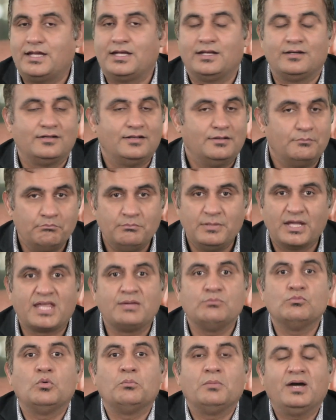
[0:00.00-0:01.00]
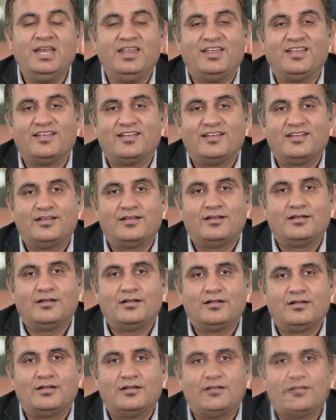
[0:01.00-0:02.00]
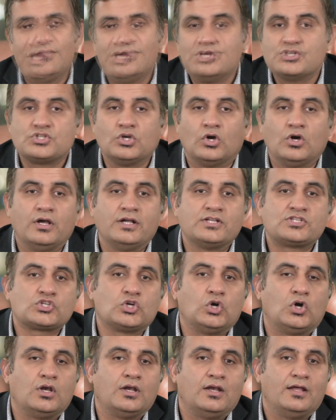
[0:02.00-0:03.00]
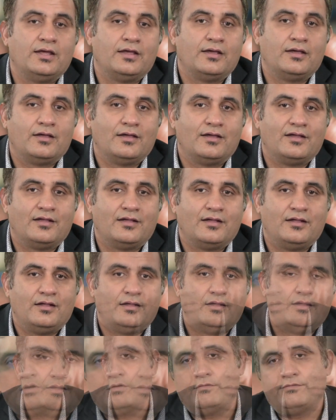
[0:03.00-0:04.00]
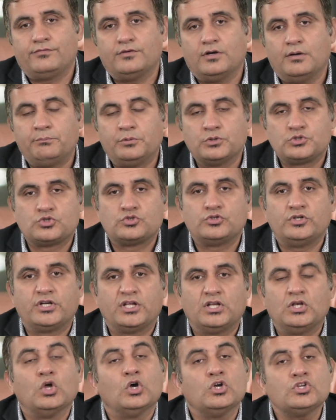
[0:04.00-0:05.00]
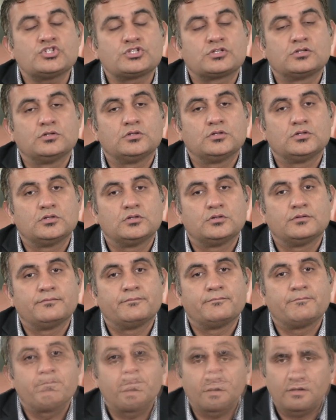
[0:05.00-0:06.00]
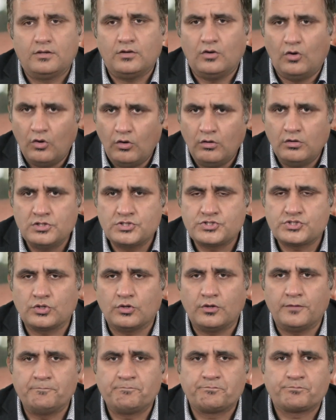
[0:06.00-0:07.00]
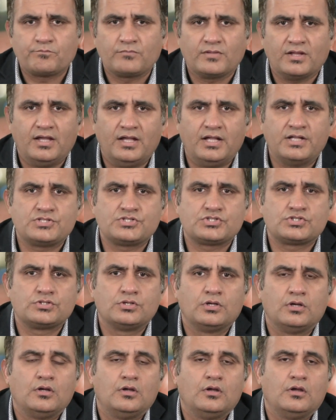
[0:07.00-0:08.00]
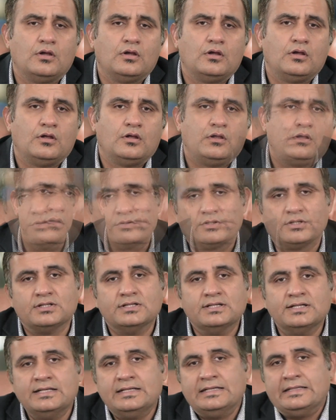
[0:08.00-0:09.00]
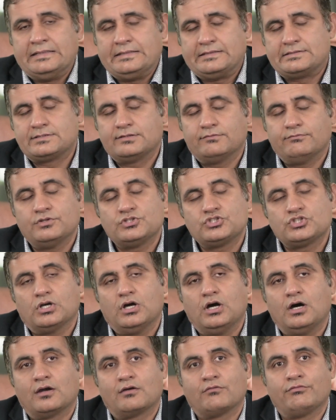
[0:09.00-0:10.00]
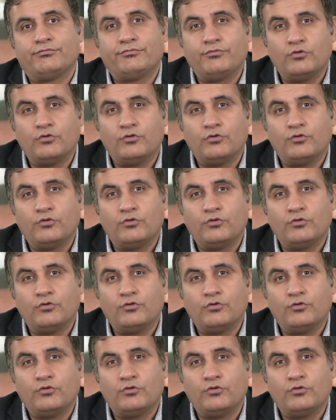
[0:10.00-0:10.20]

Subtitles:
and making more money, right? So it's called cost of opportunity lost, and also it's also the earnings which are